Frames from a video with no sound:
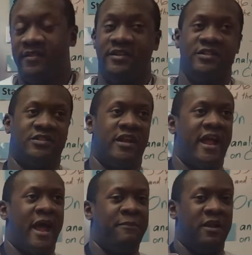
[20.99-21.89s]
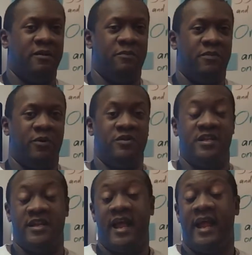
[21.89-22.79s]
and this is going to happen both
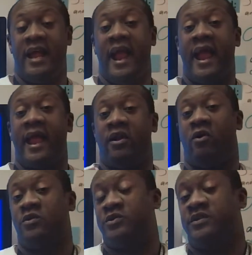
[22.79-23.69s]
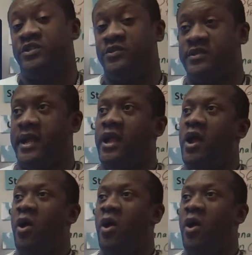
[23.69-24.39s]
today and also on Tuesday.